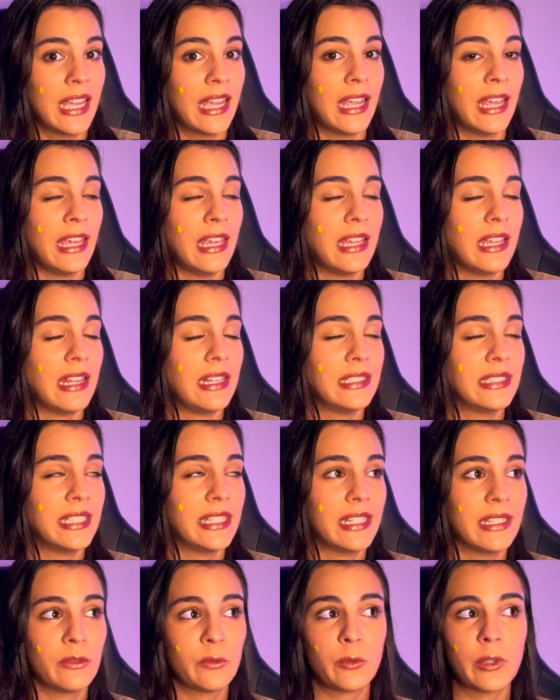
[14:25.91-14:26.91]
He
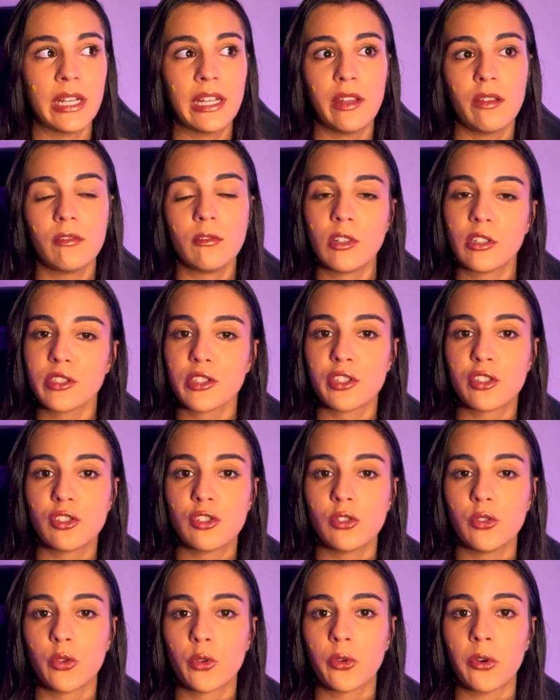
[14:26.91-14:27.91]
didn't really want
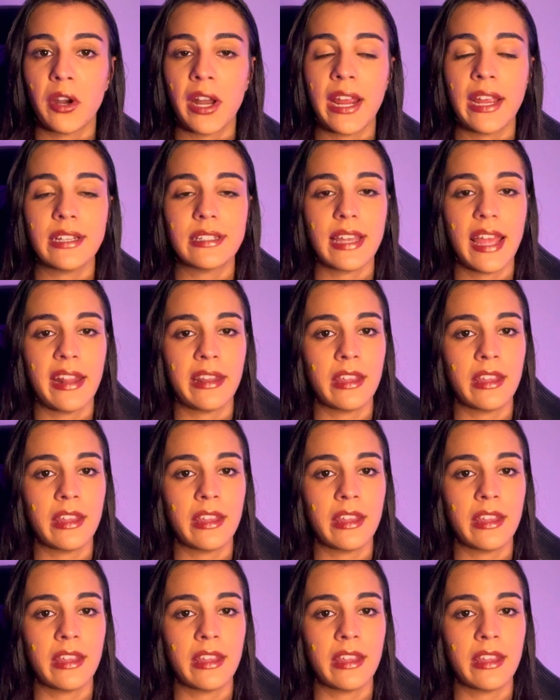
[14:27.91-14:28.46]
to create